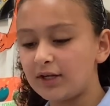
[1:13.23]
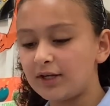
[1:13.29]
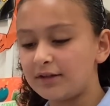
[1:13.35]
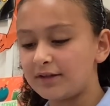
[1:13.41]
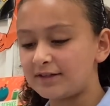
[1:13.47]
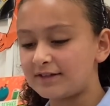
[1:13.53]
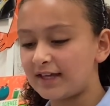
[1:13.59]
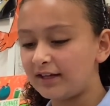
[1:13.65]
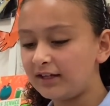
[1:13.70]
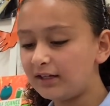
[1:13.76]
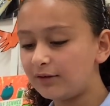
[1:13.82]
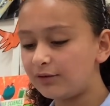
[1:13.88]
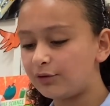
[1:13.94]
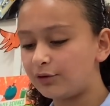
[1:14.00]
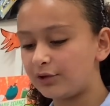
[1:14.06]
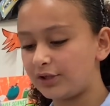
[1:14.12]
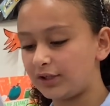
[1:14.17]
The setting of
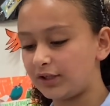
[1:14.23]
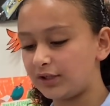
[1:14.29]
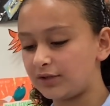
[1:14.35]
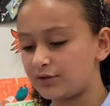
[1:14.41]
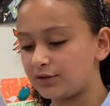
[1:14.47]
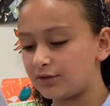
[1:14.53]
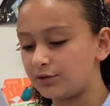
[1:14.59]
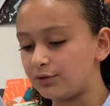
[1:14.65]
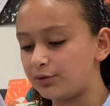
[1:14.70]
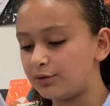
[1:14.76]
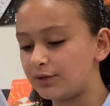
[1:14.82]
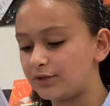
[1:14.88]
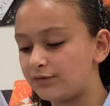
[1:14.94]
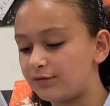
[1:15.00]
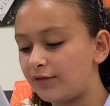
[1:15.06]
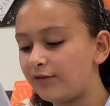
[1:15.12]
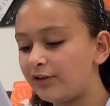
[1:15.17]
Horton Hears a Who is
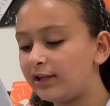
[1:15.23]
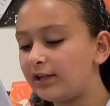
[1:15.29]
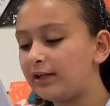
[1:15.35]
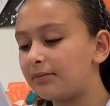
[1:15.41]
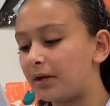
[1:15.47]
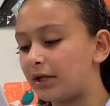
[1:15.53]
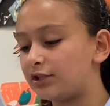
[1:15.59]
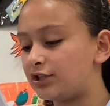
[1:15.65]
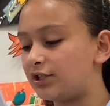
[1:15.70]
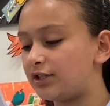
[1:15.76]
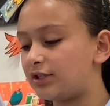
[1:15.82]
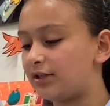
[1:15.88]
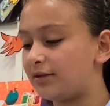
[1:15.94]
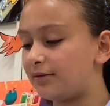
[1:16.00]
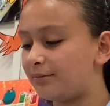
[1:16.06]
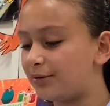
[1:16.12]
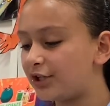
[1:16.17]
vividly mentioned in
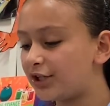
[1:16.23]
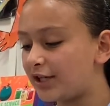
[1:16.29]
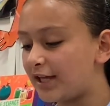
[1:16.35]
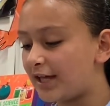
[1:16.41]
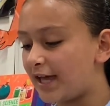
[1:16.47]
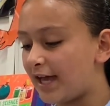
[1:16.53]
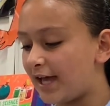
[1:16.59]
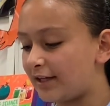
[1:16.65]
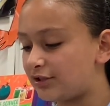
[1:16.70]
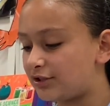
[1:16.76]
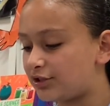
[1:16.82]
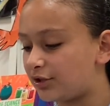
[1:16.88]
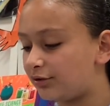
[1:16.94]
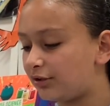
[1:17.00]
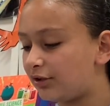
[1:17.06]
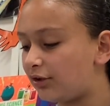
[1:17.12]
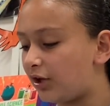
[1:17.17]
the book and
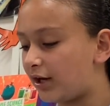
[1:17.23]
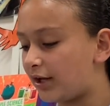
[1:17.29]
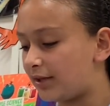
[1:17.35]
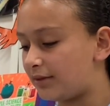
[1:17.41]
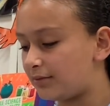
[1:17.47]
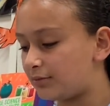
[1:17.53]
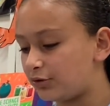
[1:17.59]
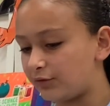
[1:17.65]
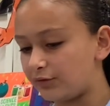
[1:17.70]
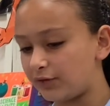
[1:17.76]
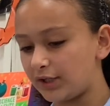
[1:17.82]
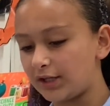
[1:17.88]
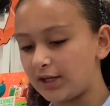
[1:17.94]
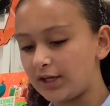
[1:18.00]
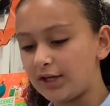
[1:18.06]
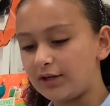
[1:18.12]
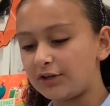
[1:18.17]
shown a lot in the movie.
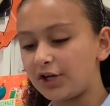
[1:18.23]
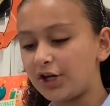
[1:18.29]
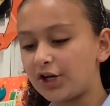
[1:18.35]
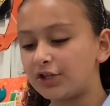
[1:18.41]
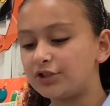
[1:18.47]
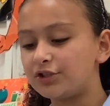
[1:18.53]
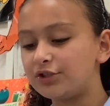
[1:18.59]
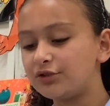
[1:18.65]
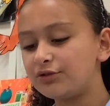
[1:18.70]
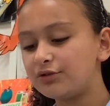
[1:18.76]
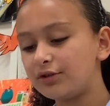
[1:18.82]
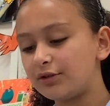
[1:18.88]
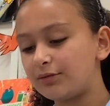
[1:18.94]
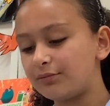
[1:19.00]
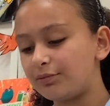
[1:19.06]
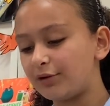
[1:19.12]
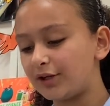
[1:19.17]
There are two
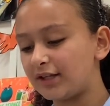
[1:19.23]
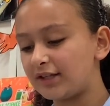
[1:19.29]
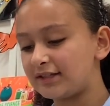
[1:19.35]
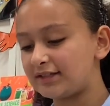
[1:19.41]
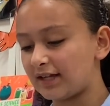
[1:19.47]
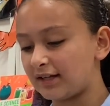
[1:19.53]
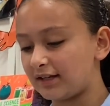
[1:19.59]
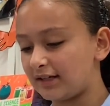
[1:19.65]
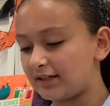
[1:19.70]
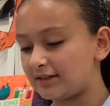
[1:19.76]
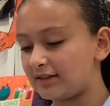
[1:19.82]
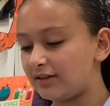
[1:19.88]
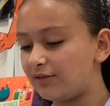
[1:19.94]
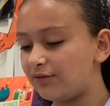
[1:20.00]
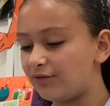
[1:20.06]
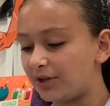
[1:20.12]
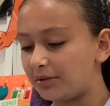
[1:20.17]
important settings in
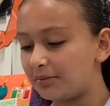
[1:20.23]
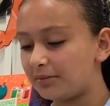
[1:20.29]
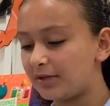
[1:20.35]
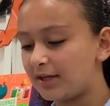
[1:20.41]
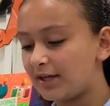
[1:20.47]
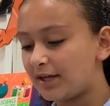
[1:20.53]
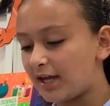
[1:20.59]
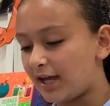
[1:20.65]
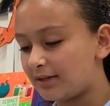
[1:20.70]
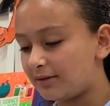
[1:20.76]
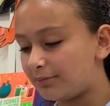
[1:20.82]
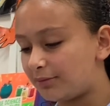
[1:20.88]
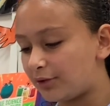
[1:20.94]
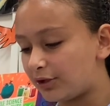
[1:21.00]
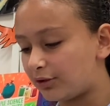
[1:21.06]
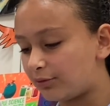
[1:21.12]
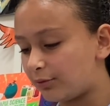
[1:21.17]
the film and the
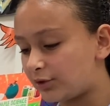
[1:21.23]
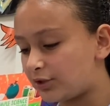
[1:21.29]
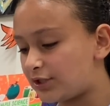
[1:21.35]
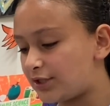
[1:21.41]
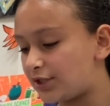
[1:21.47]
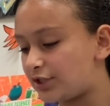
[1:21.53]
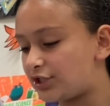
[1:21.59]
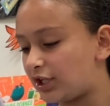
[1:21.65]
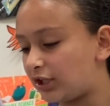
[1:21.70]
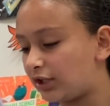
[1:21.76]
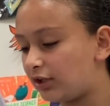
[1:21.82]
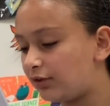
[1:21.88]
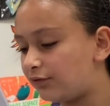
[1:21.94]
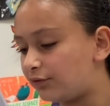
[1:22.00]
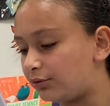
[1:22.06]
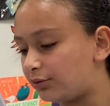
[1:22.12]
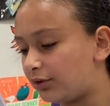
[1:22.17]
book, which is the jungle
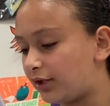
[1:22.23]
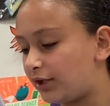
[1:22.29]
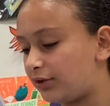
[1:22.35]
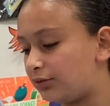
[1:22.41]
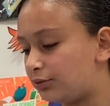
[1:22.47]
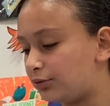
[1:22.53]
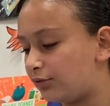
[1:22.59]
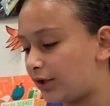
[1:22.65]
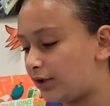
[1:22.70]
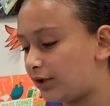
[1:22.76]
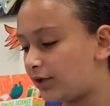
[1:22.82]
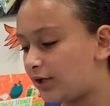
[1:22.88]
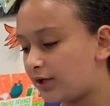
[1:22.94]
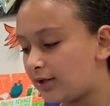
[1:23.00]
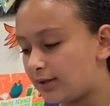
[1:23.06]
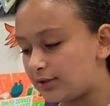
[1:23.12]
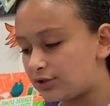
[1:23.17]
of Newell and Whoville.
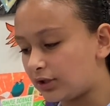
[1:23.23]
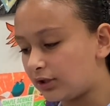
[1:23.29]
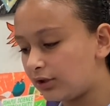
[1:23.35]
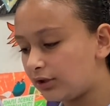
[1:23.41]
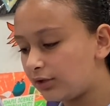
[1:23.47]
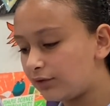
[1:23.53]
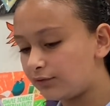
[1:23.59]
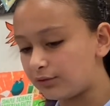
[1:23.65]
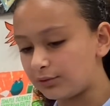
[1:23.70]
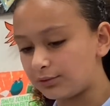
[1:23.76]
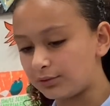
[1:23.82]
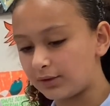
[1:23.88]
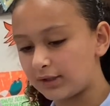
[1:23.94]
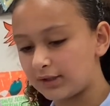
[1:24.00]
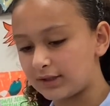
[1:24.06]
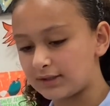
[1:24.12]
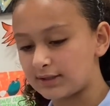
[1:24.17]
The jungle of
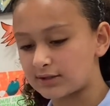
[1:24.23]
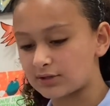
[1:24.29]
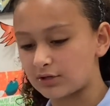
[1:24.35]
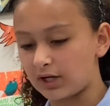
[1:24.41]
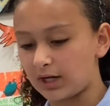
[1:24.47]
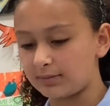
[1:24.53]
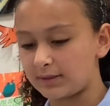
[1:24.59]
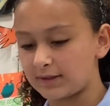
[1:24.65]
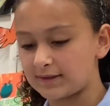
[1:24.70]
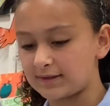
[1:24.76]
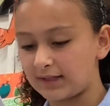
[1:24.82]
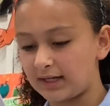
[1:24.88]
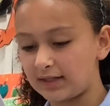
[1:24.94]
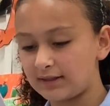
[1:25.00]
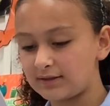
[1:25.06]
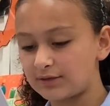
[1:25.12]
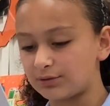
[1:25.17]
Newell is described as
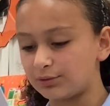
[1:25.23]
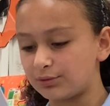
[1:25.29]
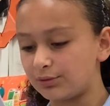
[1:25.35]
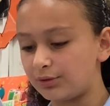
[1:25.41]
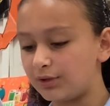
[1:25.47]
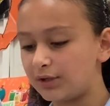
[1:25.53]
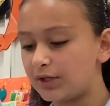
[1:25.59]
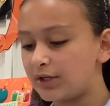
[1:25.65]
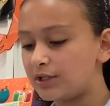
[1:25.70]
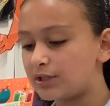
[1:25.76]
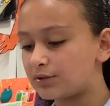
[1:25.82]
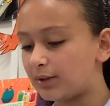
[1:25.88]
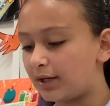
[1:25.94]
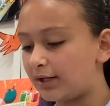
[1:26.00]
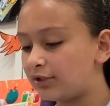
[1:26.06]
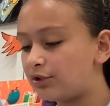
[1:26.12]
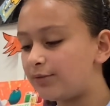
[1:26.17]
nice, cool,
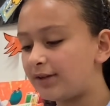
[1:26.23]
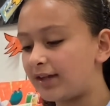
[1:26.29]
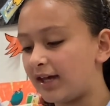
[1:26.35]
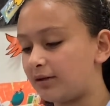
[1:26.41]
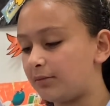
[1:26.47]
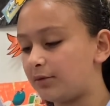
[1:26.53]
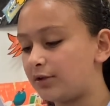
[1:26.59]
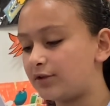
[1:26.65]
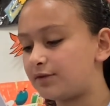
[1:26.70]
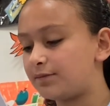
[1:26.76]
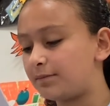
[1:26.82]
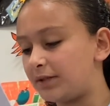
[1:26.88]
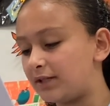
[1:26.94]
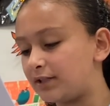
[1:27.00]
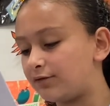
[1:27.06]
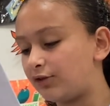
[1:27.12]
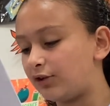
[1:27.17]
surrounded with animals,
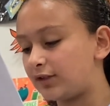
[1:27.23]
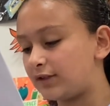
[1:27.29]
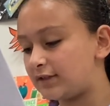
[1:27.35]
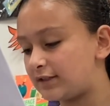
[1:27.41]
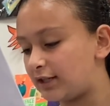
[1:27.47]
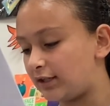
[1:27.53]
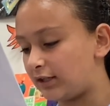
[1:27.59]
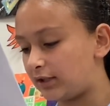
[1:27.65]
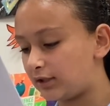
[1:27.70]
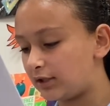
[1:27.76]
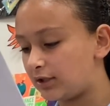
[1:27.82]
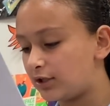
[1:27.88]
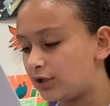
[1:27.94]
peaceful, and stunning.